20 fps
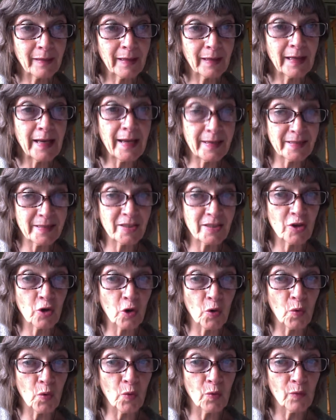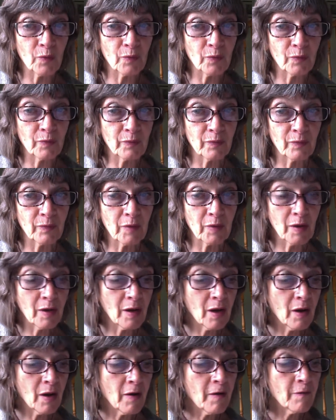Let's go.
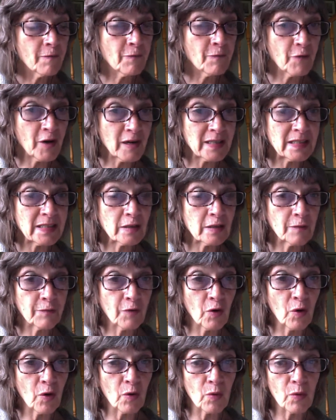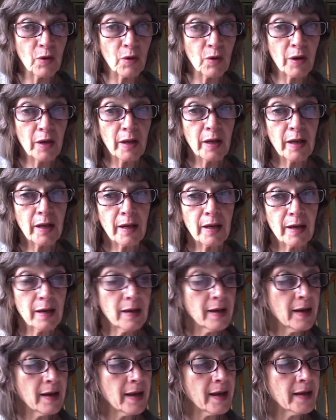First of all,
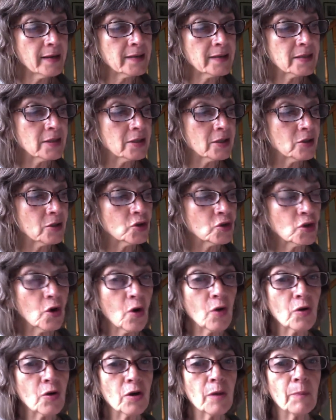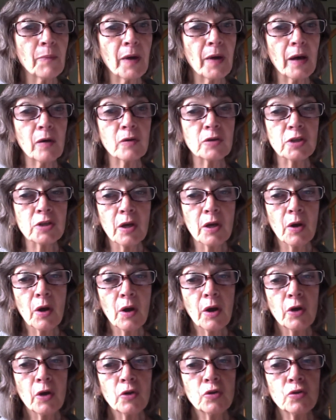let's talk about
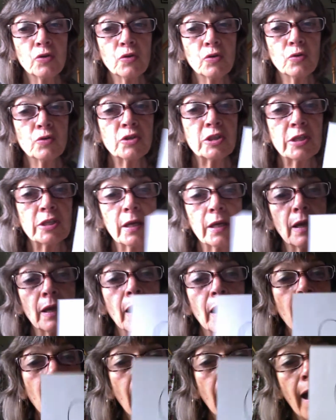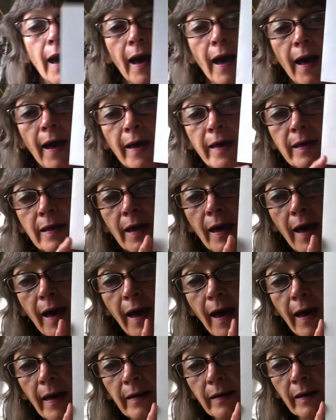using I
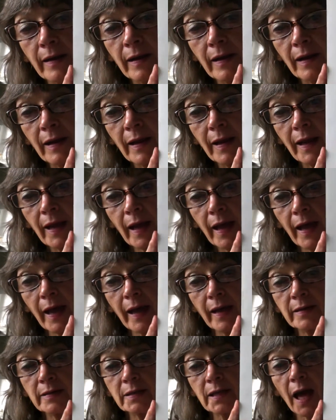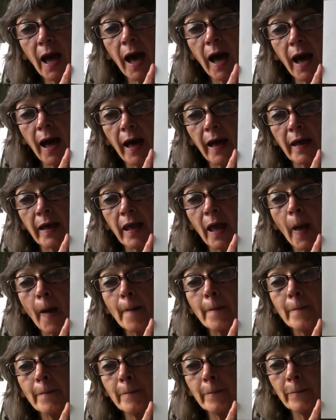can and I
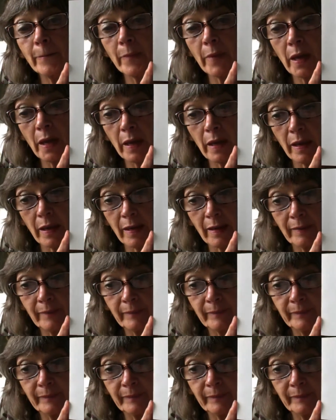may.